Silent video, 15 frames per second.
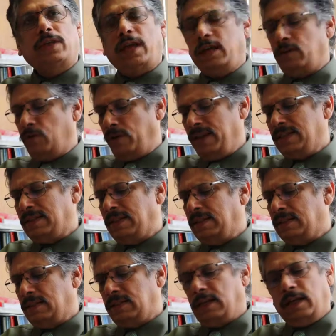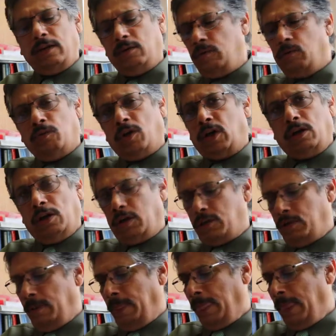and raisins and whatnot.